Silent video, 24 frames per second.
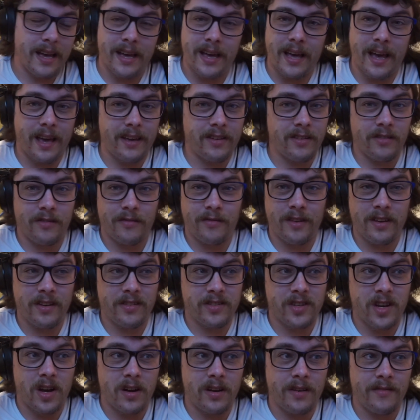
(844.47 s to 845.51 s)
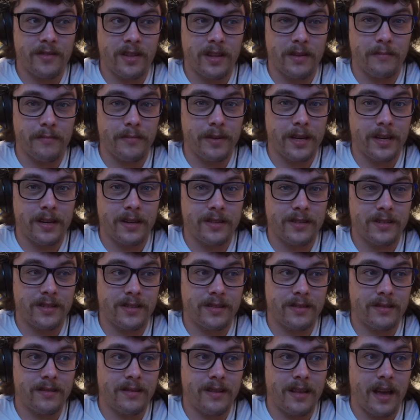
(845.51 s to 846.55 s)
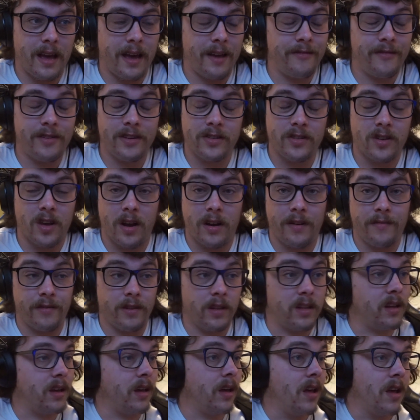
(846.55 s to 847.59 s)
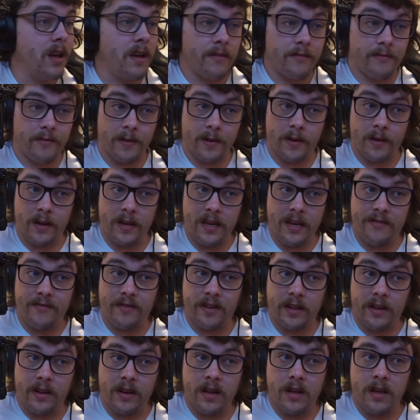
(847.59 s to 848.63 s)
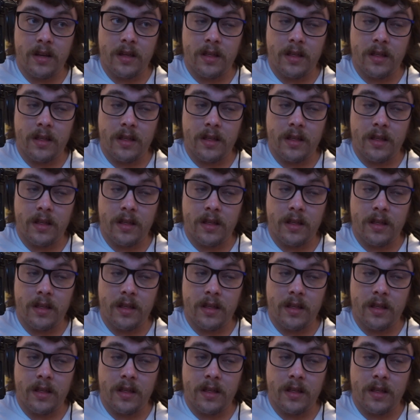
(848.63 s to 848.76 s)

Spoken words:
I just feel sorry for them, because I feel sorry for even